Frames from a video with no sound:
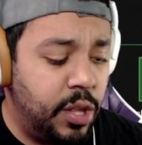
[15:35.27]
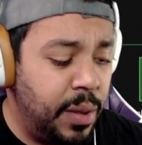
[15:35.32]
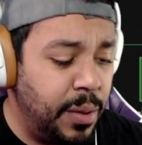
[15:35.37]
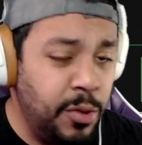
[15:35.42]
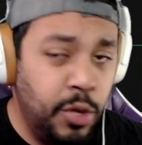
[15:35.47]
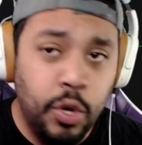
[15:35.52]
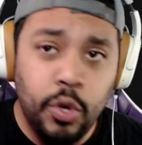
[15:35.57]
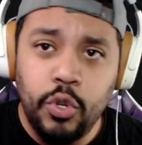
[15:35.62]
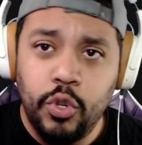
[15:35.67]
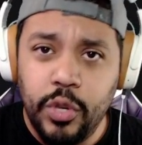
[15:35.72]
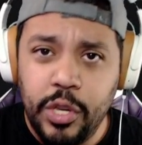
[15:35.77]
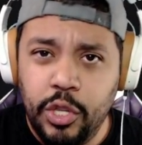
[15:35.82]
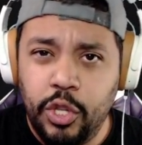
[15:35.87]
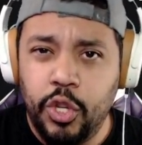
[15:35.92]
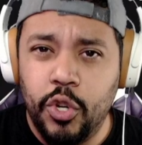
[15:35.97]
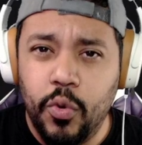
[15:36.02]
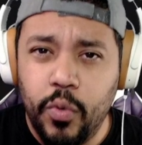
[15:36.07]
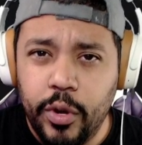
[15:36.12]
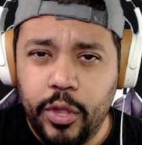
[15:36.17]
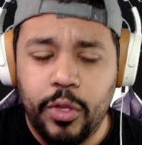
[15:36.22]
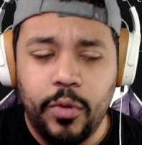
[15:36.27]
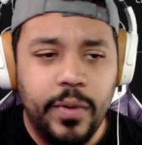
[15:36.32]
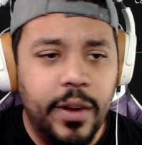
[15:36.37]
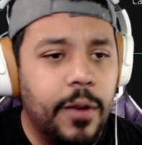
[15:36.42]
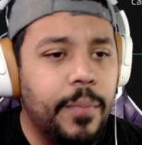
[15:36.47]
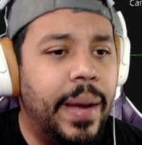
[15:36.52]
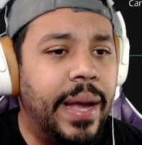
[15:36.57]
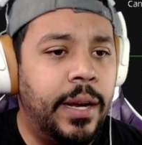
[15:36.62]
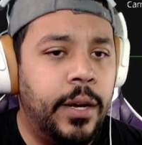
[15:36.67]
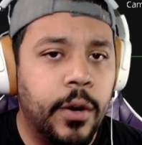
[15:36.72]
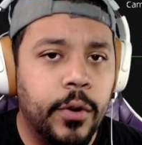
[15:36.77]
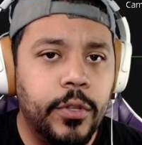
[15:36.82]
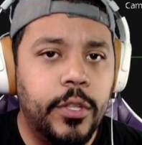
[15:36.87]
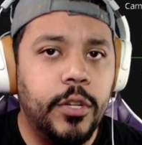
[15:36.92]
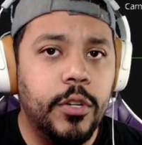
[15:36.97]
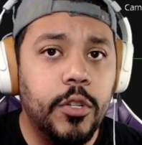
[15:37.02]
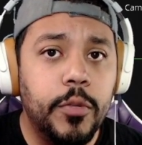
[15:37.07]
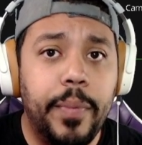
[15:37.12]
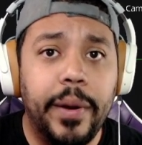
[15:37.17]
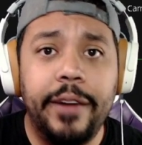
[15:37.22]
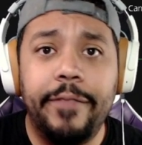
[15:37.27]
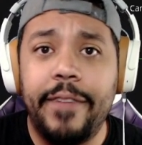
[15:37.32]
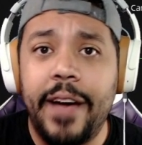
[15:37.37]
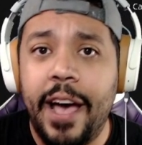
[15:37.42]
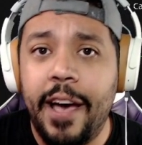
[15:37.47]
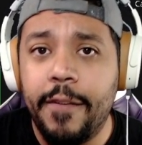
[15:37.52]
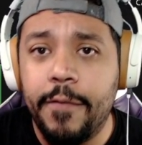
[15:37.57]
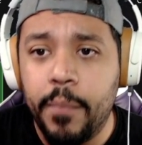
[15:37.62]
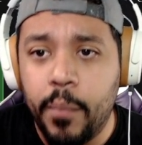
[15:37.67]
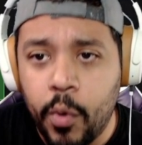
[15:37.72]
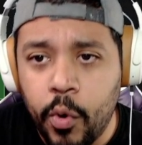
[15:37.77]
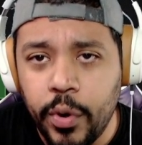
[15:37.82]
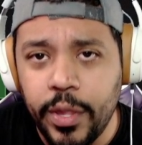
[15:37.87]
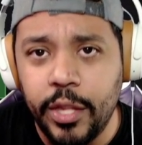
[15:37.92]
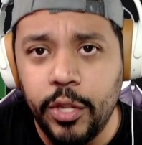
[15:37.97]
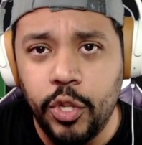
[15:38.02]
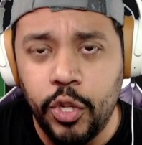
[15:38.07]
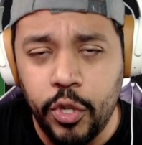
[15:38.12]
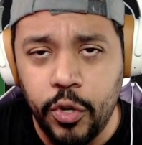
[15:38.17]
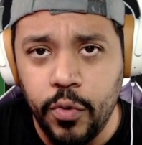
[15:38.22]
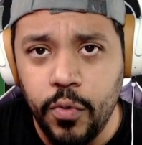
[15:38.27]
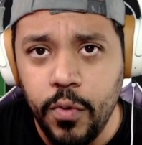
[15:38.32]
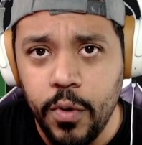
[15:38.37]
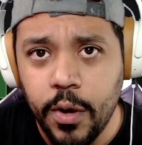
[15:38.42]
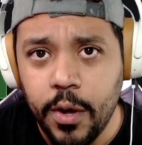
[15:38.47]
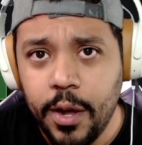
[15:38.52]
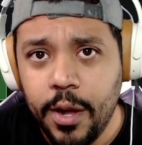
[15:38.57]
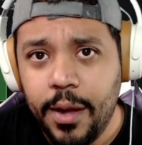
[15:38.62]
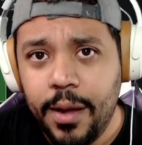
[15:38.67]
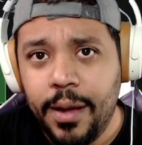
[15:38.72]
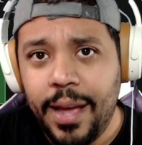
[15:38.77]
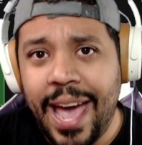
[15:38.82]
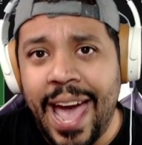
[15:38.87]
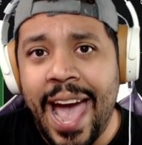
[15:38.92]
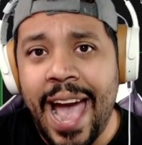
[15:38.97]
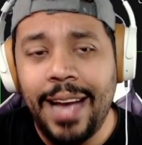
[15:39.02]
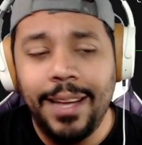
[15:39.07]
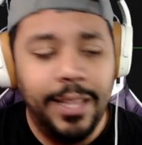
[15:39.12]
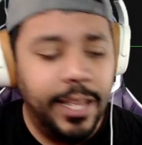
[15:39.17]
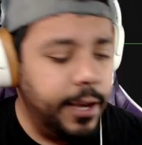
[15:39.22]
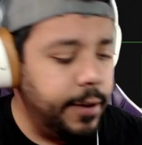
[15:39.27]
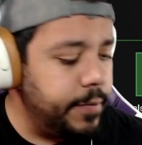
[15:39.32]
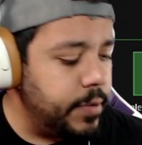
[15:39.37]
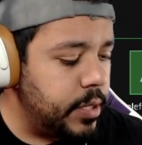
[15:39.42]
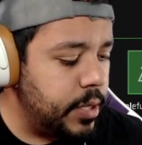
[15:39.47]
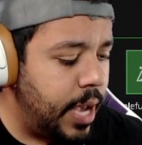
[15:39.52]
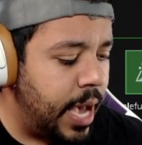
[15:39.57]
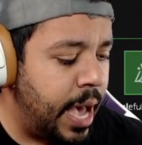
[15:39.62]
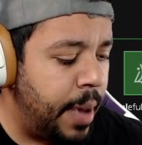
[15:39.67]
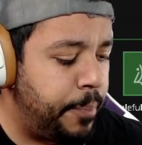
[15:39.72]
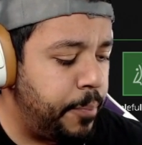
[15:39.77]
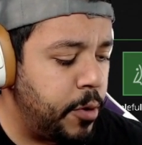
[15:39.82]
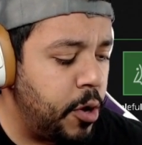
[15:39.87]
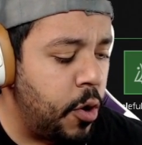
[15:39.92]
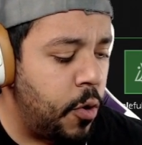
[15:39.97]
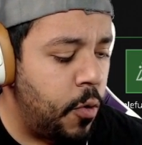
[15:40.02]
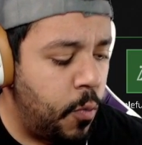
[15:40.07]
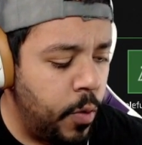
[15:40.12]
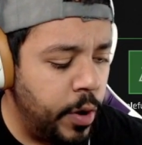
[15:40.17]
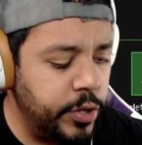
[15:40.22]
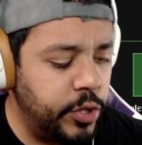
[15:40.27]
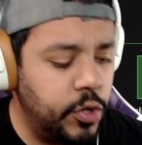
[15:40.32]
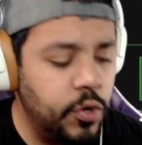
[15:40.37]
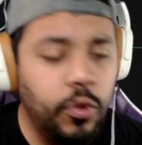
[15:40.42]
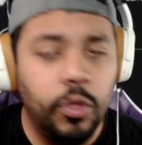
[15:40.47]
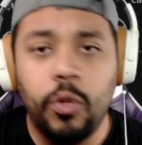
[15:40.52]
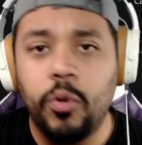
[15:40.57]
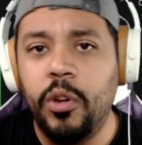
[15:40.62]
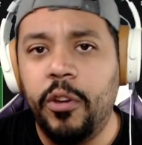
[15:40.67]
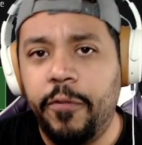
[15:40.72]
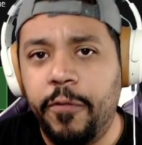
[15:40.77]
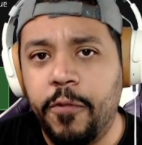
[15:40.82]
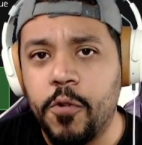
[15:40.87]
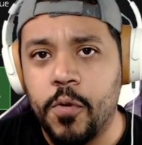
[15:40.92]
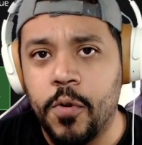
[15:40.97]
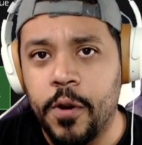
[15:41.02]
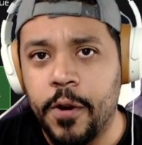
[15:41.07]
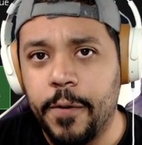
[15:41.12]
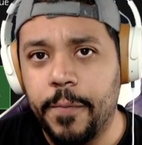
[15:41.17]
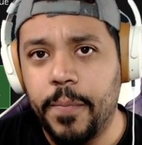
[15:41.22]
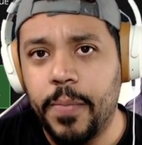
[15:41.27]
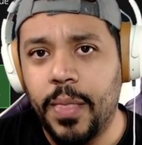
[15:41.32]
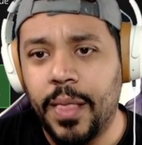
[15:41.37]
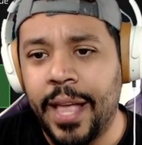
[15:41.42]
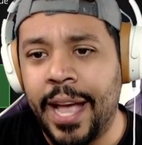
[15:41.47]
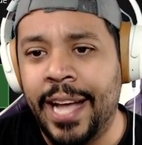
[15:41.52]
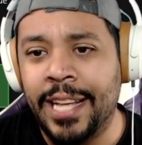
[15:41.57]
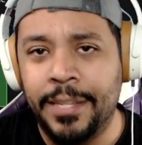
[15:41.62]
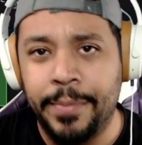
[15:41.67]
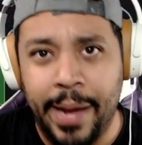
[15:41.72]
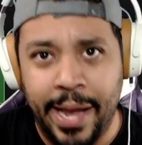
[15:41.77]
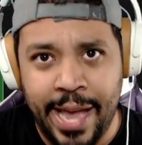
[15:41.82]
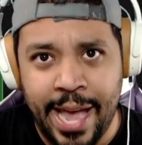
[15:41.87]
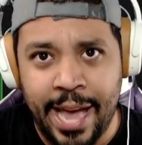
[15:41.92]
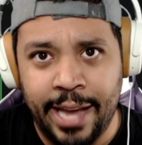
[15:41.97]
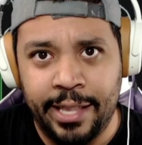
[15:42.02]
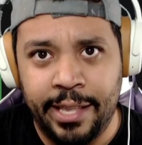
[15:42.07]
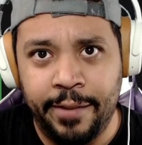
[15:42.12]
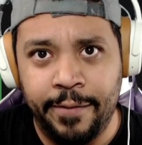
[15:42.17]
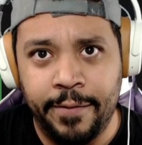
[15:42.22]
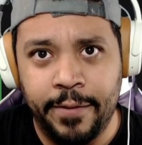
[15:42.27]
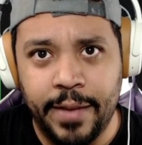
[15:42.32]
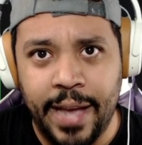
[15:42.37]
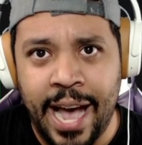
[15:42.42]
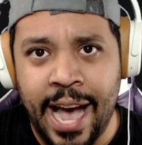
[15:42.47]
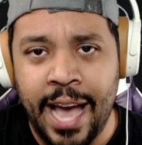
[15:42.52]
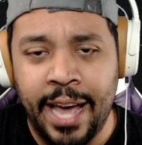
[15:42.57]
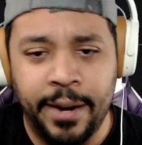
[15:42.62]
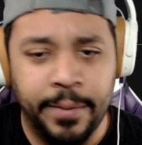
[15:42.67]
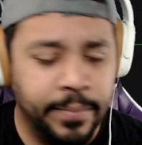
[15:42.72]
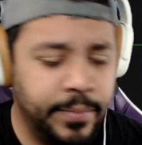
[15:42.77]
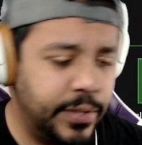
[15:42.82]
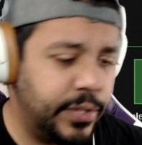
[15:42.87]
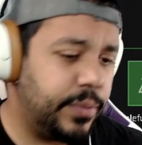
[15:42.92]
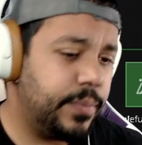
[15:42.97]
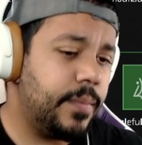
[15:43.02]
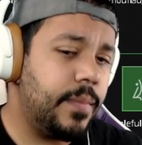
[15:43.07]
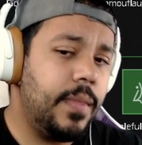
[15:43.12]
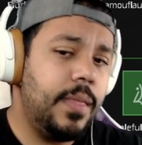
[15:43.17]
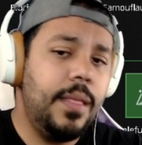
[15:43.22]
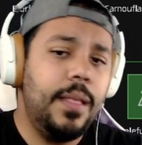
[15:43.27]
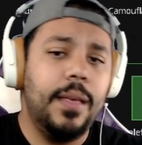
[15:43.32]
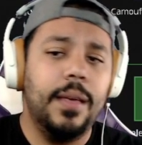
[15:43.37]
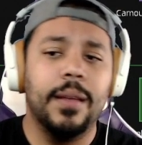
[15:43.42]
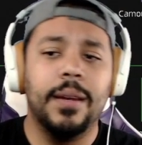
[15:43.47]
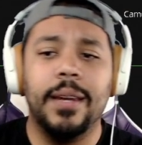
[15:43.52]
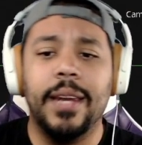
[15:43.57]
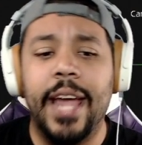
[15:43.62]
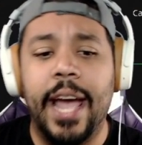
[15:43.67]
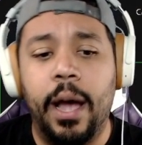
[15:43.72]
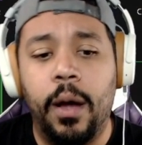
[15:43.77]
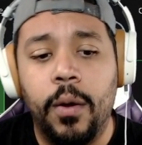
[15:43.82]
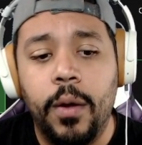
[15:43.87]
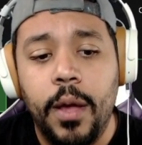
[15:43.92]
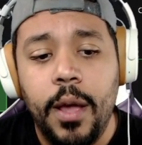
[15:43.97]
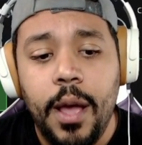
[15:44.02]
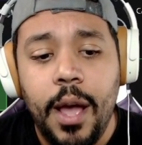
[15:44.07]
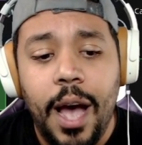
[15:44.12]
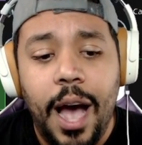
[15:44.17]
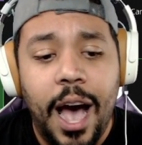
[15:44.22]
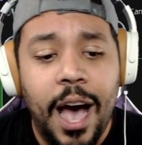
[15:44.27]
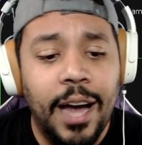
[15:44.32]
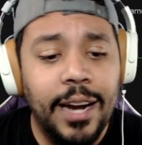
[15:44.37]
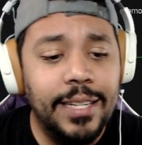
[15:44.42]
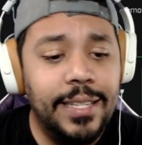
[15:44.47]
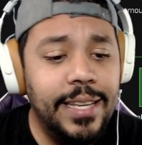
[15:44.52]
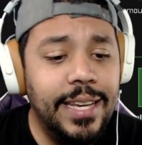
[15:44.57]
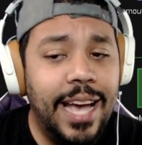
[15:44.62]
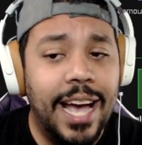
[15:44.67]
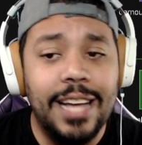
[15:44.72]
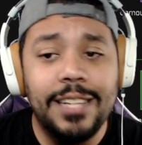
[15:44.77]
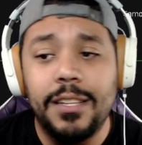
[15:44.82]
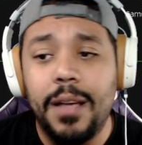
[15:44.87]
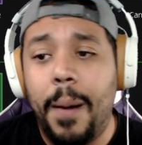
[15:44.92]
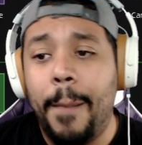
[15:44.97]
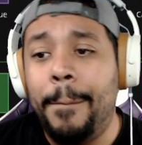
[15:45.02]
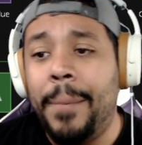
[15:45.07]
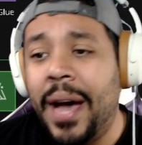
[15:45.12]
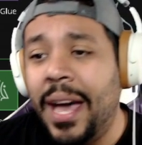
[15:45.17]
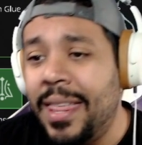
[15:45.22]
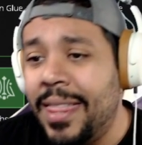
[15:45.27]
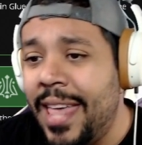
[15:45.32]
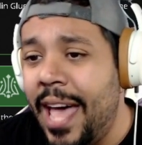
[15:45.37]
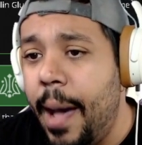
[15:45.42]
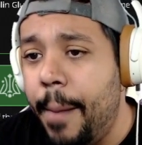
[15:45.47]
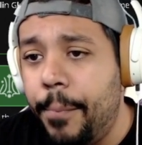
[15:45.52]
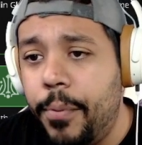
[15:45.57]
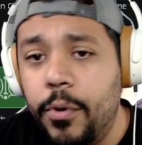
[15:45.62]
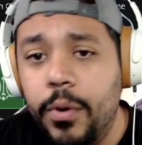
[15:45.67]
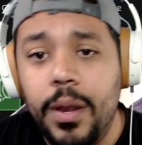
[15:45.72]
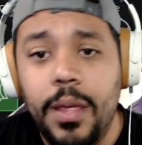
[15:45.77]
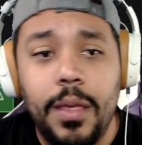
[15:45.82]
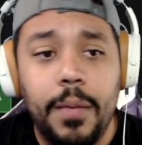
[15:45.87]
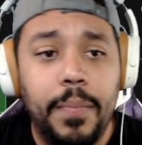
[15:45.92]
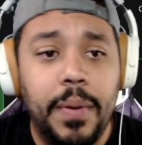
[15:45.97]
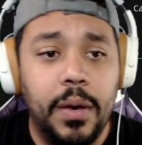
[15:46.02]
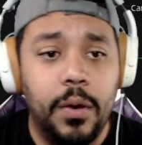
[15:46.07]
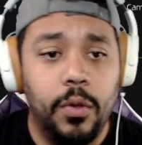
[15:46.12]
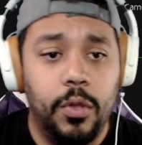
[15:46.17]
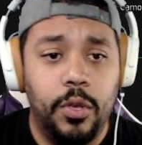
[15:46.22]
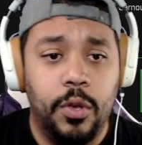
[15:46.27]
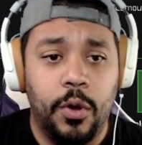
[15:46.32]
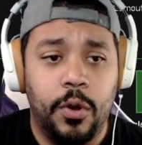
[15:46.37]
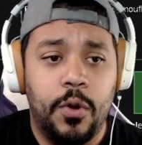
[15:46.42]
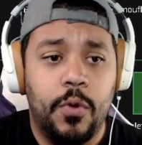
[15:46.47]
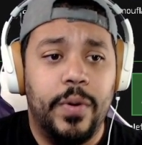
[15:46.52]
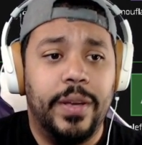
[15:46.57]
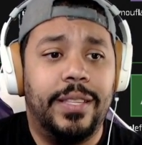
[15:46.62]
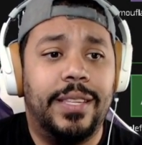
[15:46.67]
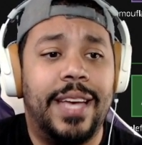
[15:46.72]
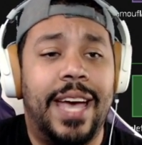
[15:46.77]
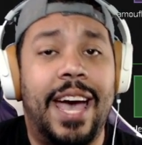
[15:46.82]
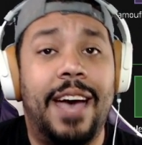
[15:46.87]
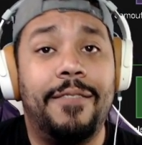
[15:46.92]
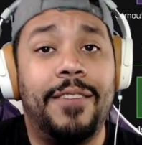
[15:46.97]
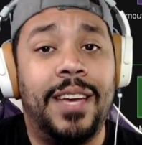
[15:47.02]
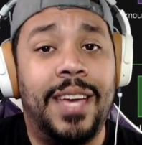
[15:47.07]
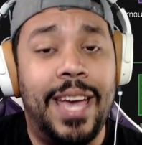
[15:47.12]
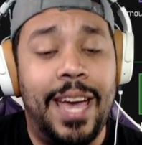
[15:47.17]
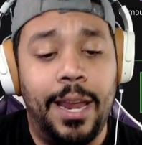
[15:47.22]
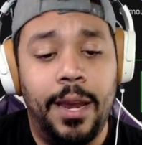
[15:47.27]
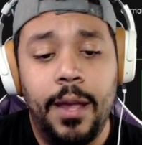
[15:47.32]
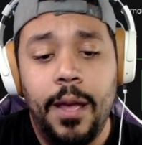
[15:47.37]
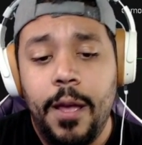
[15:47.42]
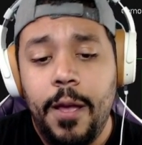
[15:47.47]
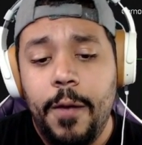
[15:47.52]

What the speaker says: Usually 2 or 3 are my go-tos, but if I have more than 2 actives, I go 1, 2, 3, 4 as my active item. Now, honestly guys, by that point of the build, you're going to have, again,